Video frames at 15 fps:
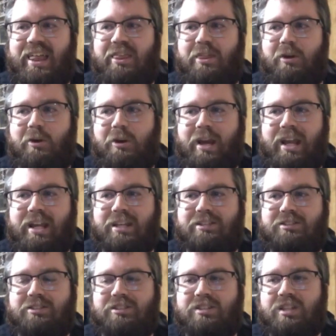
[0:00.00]
there
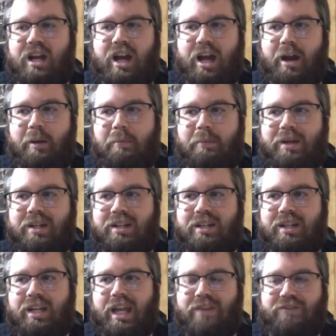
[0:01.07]
is, um,
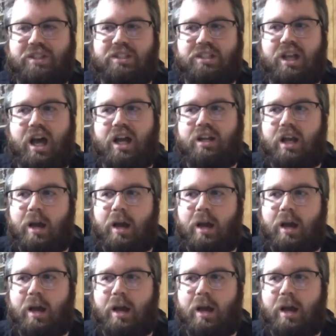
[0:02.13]
if it's not